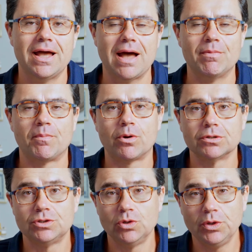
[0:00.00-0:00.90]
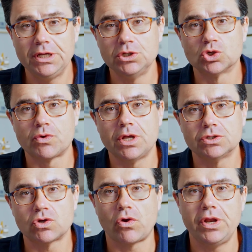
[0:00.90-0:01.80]
I'm a personal injury
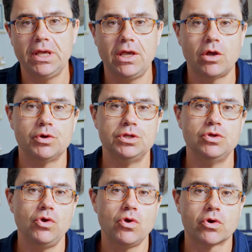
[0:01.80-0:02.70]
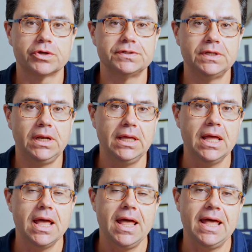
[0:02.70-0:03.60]
attorney here in New York City,
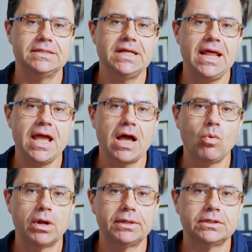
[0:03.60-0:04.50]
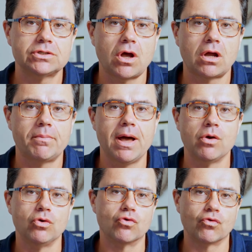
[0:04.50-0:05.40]
and today I wanted to talk
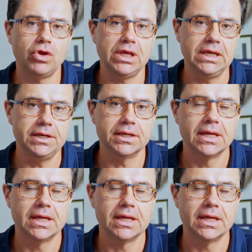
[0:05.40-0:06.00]
about greed.